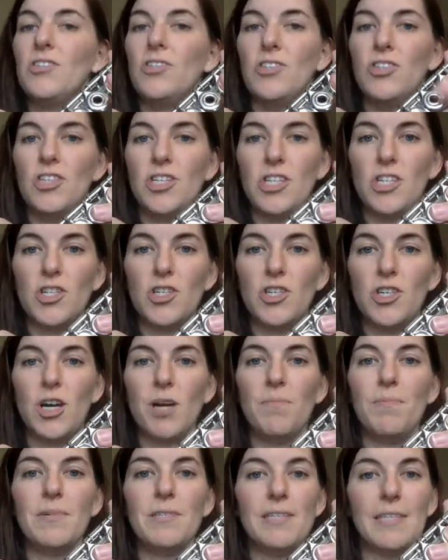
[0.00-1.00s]
G
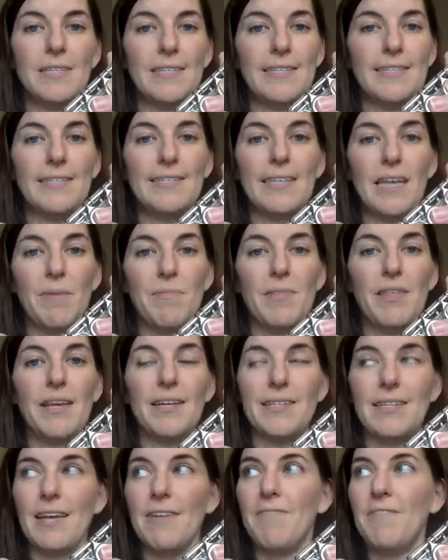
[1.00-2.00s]
sharp, which is the same
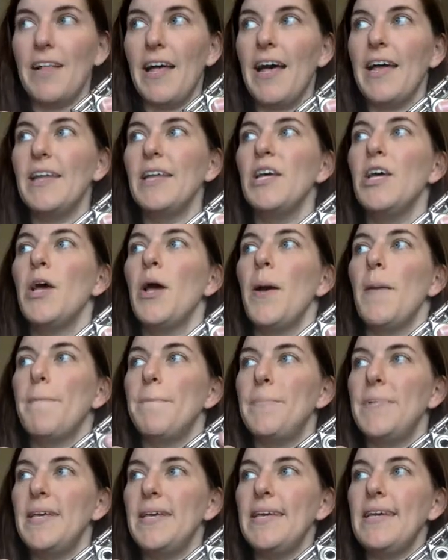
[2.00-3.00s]
thing as A flat,
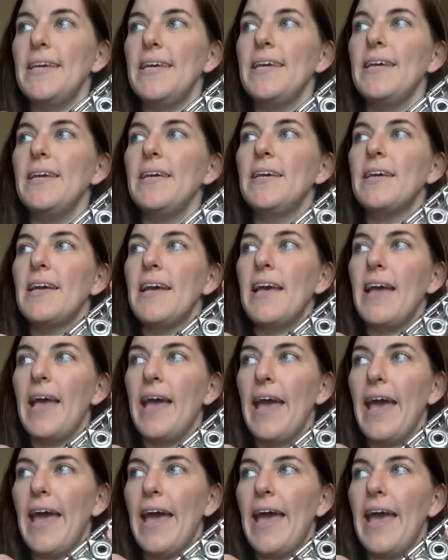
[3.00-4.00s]
B,
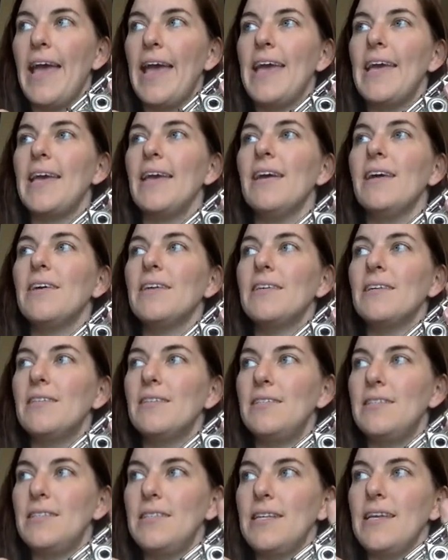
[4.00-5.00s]
A,
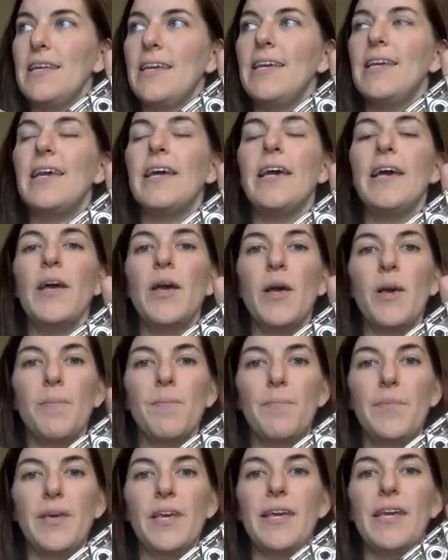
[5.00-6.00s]
C,
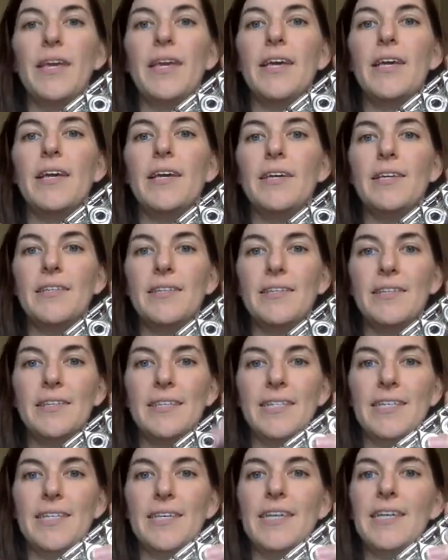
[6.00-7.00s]
B,
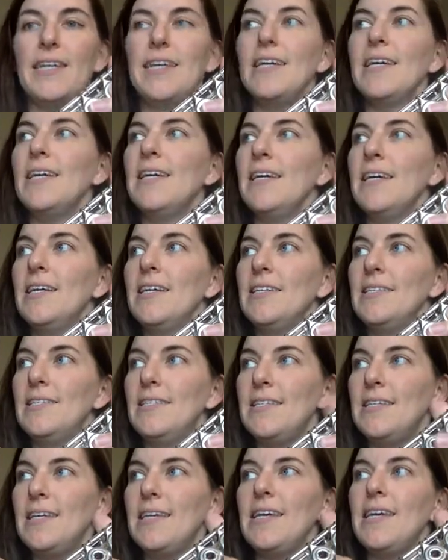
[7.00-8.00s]
D,
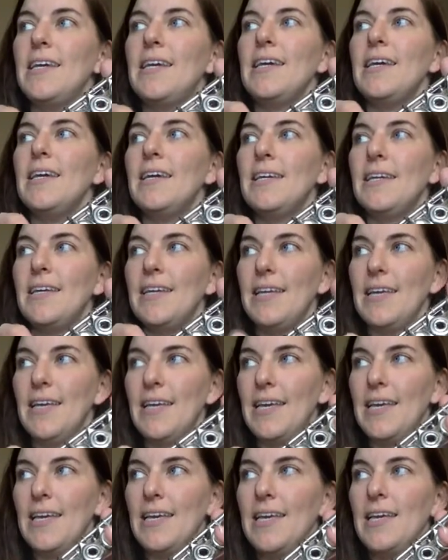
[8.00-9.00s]
C,
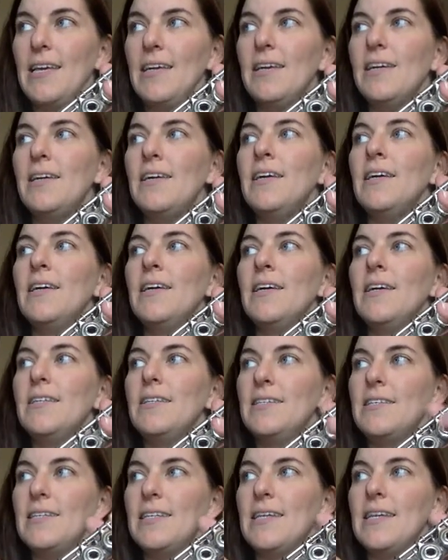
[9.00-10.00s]
E,
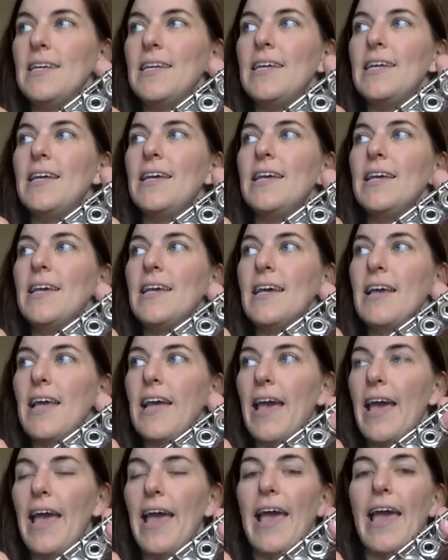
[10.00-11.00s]
C,
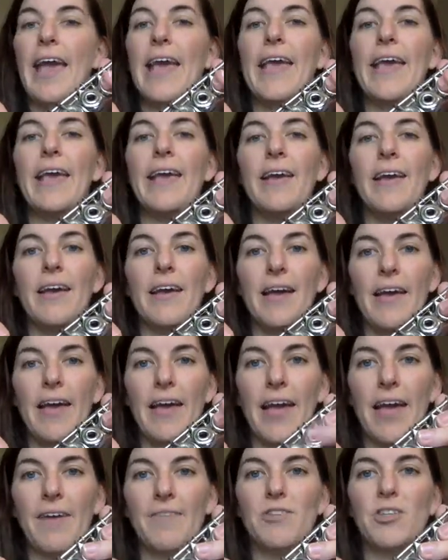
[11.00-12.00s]
A,
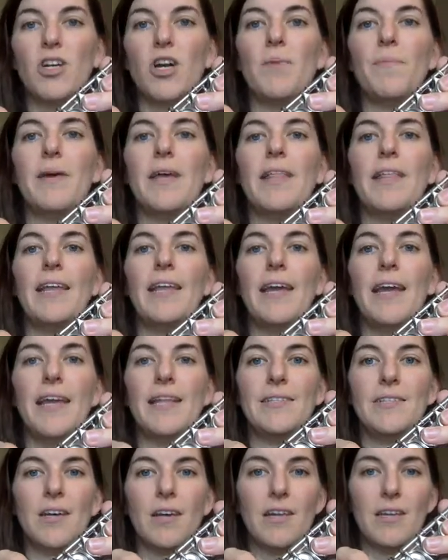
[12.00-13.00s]
F sharp, and then it
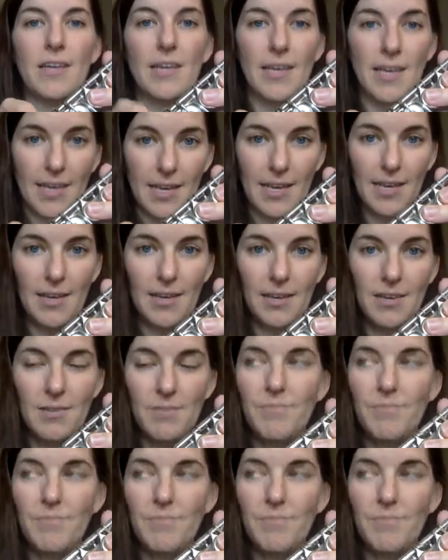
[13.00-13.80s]
ends on E.